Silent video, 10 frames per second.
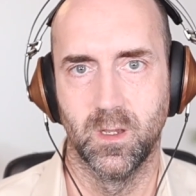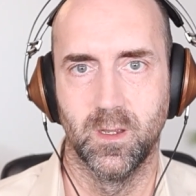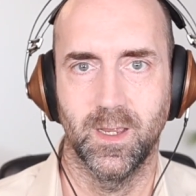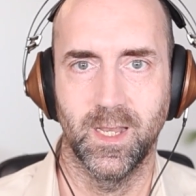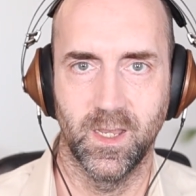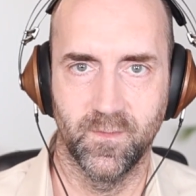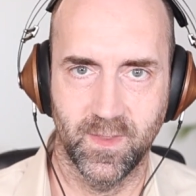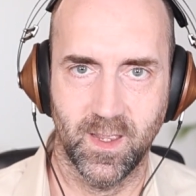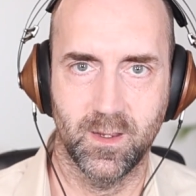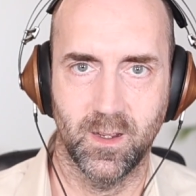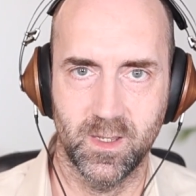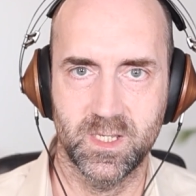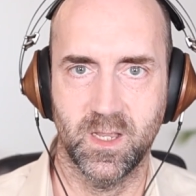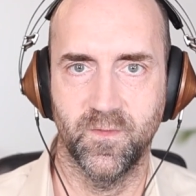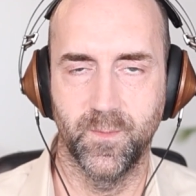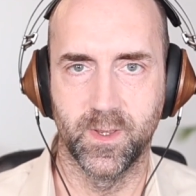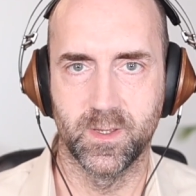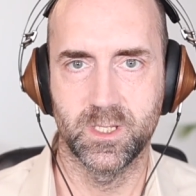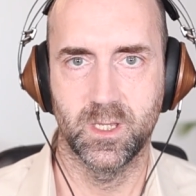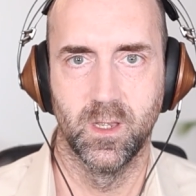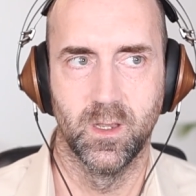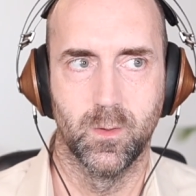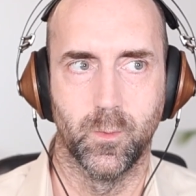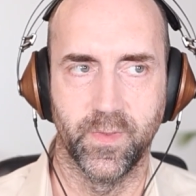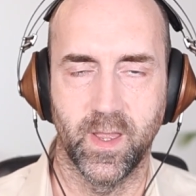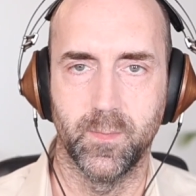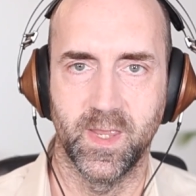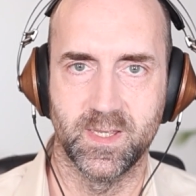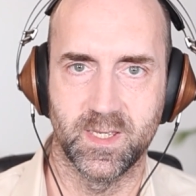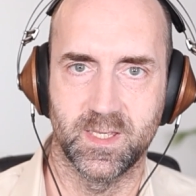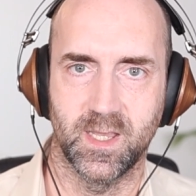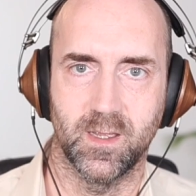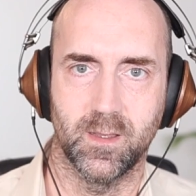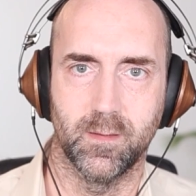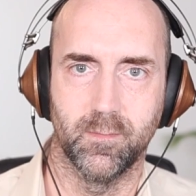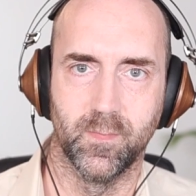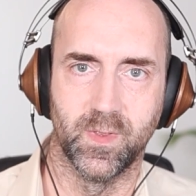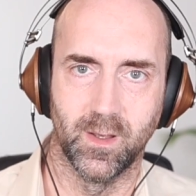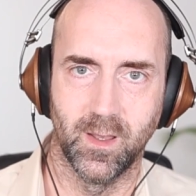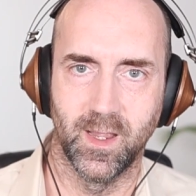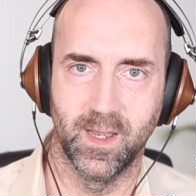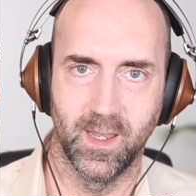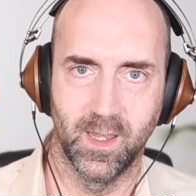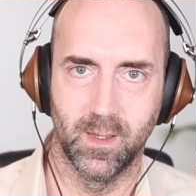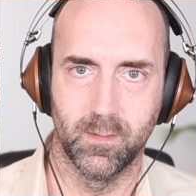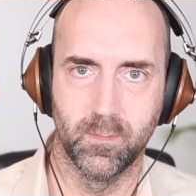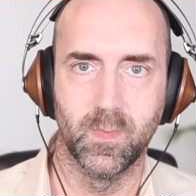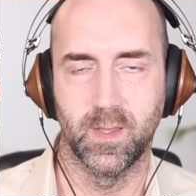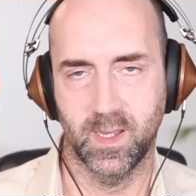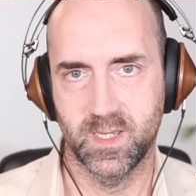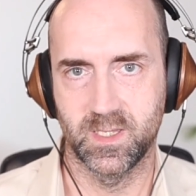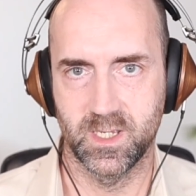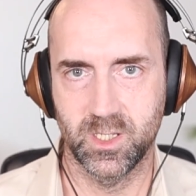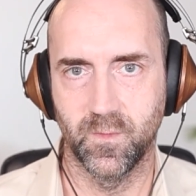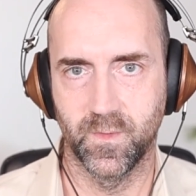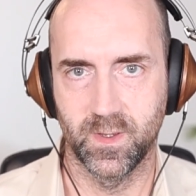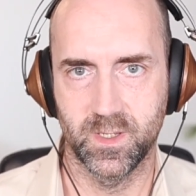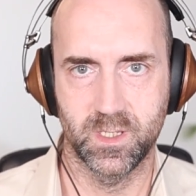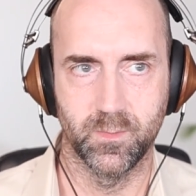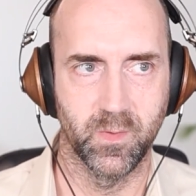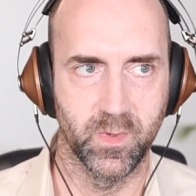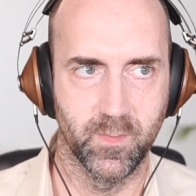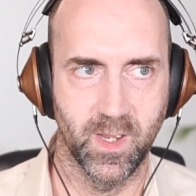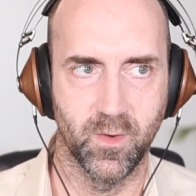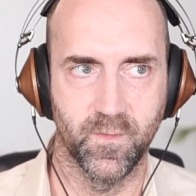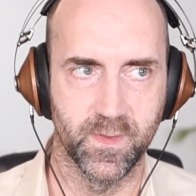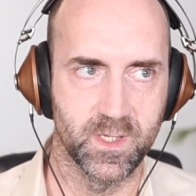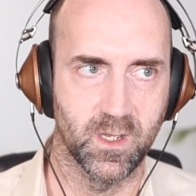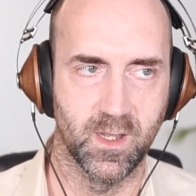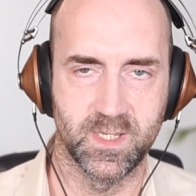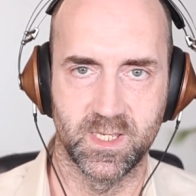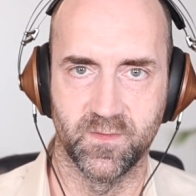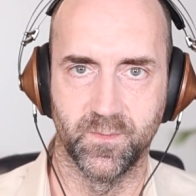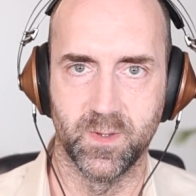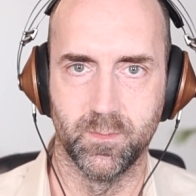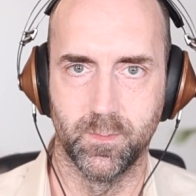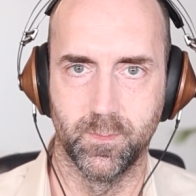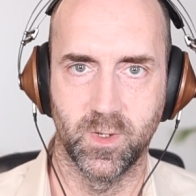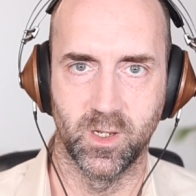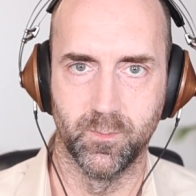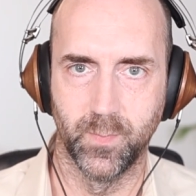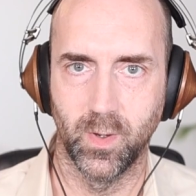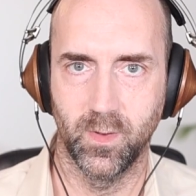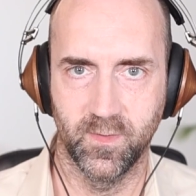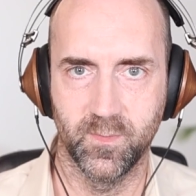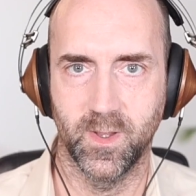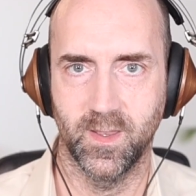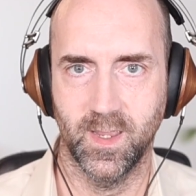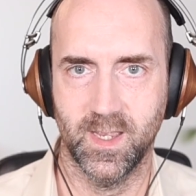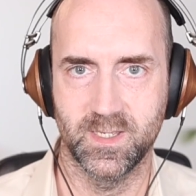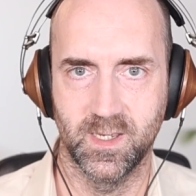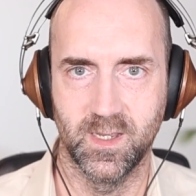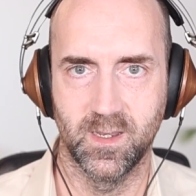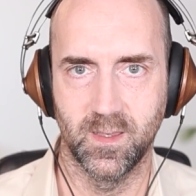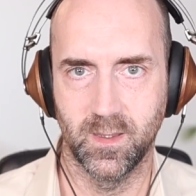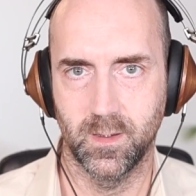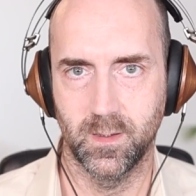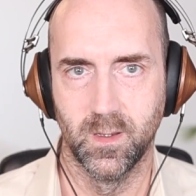any of that kind of stuff, because what that means is that the lining, in that case, the esophagus and maybe the mouth and the sinuses have been kind of burnt by the acid and the